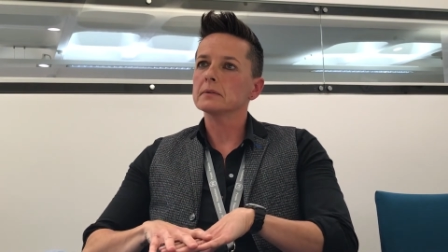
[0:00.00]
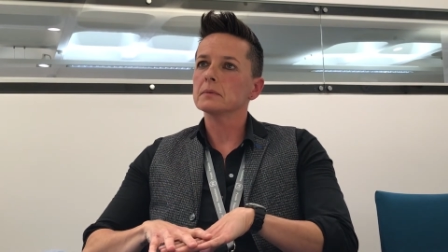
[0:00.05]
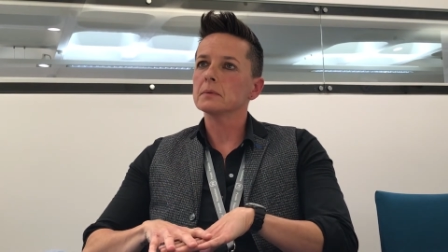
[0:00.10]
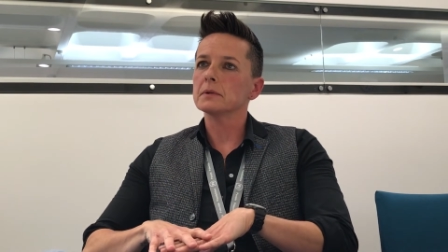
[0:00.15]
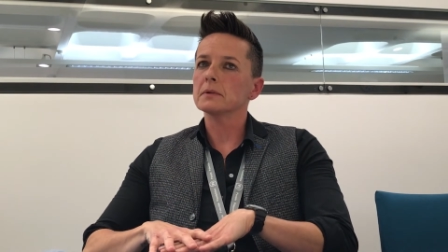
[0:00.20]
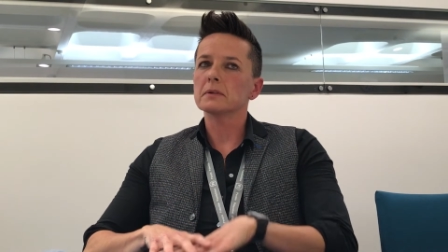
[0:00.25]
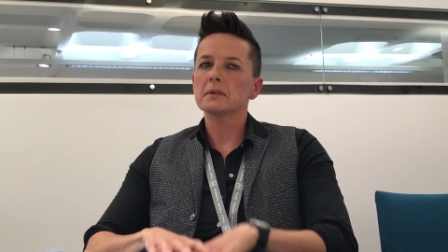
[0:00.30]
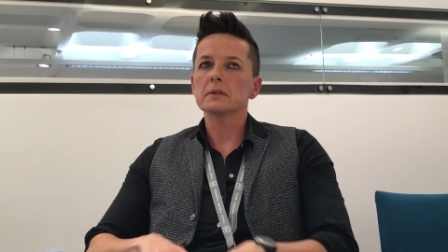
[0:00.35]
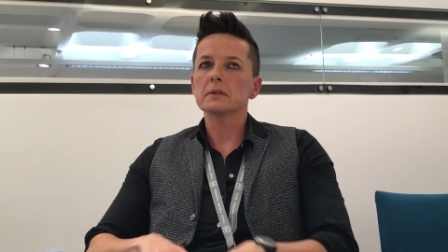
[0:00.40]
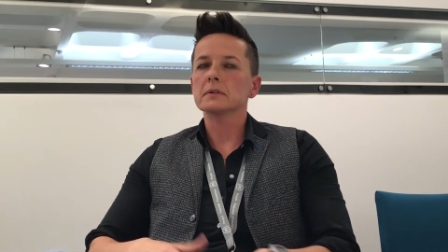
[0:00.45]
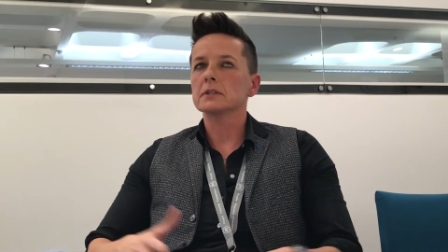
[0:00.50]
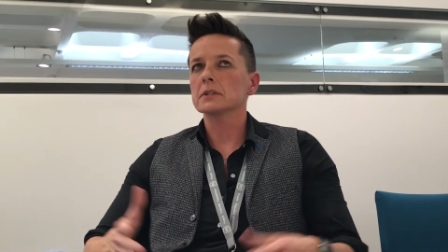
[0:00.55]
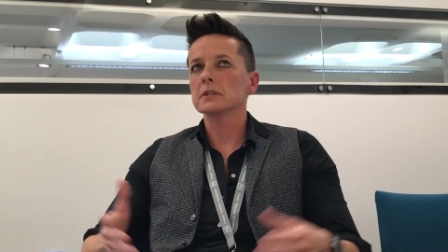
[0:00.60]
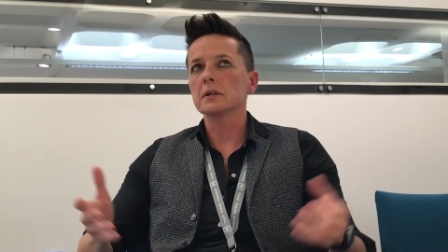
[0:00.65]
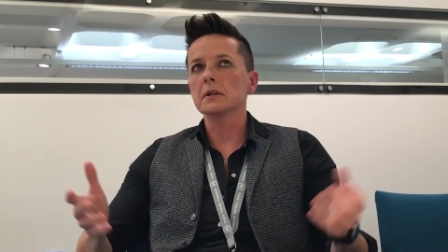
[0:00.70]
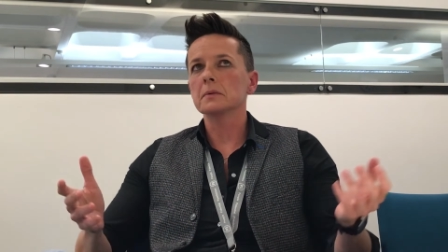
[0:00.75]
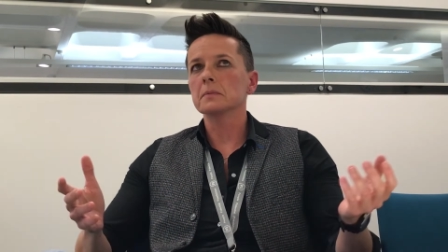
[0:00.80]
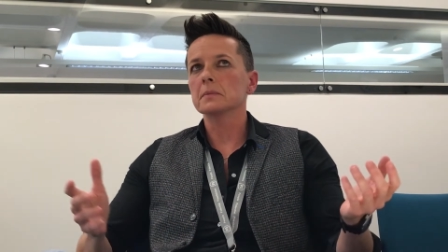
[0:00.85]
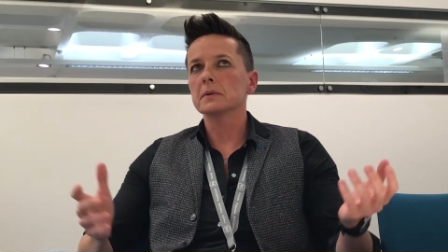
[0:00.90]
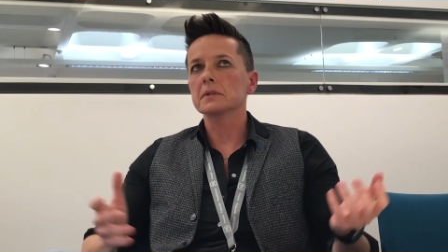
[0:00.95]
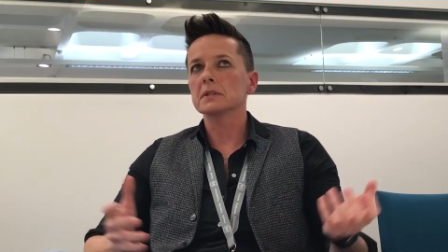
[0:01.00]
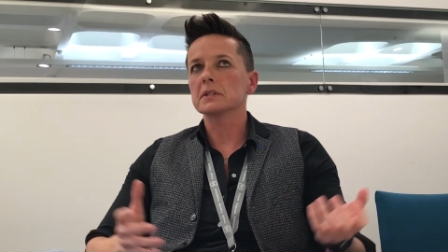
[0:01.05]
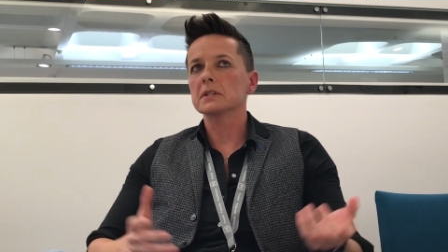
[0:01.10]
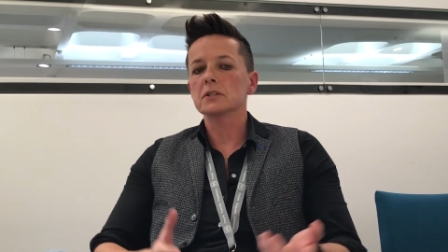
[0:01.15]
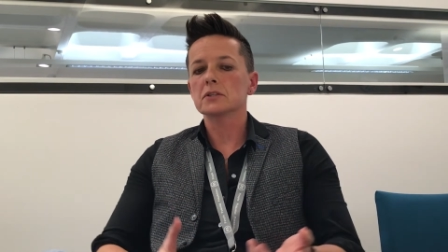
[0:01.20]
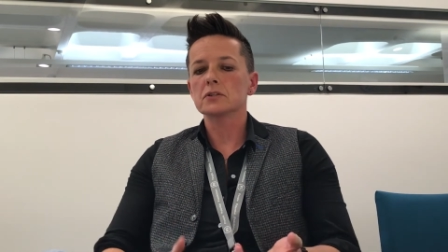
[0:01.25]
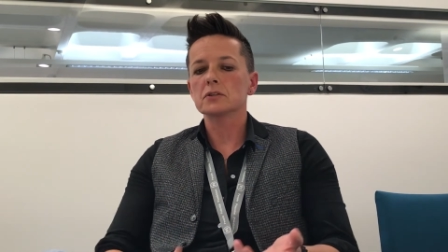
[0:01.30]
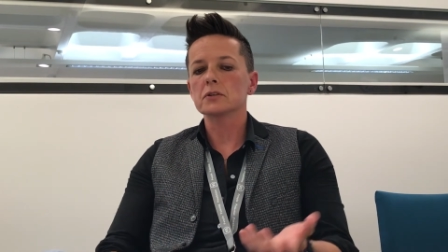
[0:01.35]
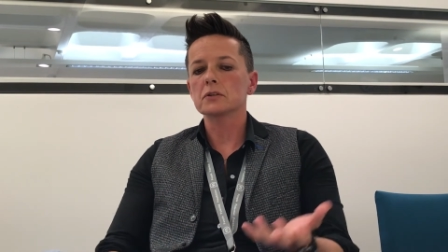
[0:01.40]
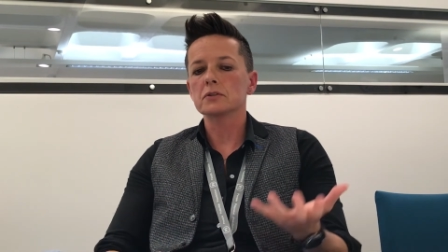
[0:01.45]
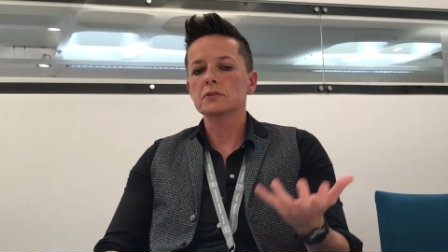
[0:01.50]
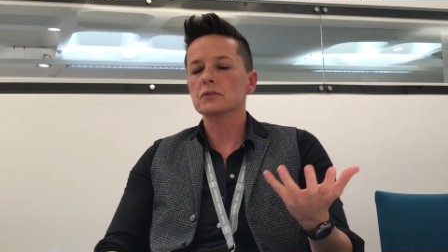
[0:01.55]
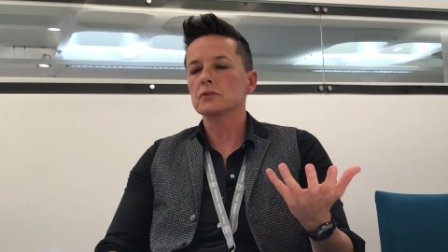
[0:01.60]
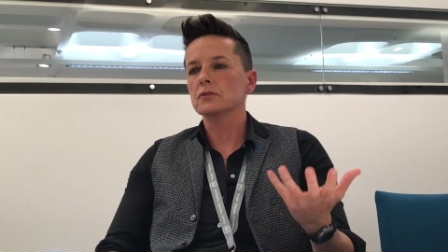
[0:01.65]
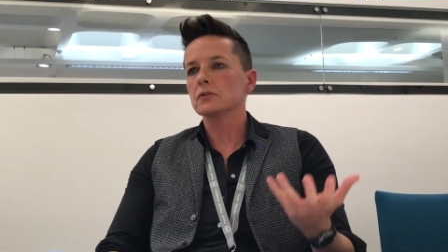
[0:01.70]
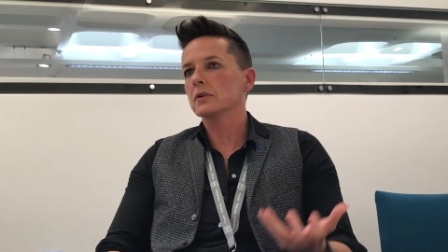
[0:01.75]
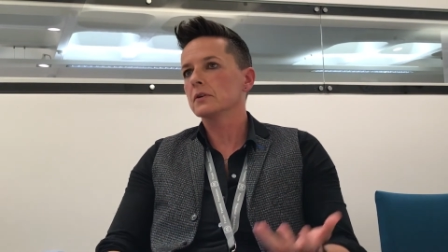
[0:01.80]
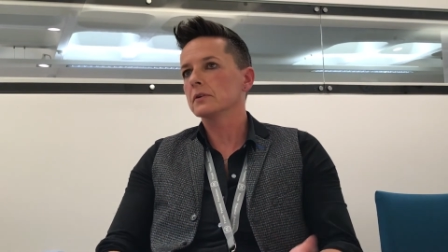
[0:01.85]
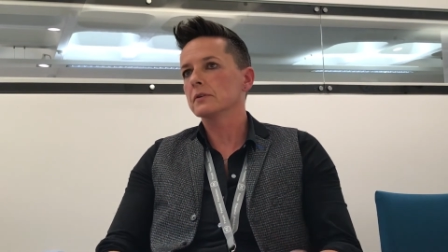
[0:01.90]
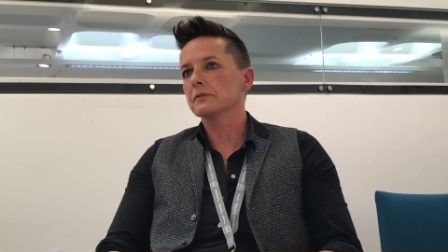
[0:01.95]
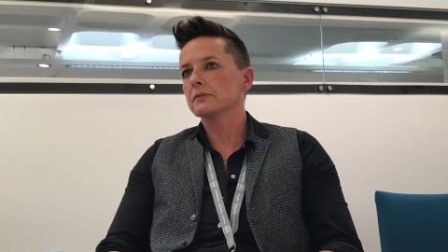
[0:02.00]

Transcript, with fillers: with I don't know my discharge grant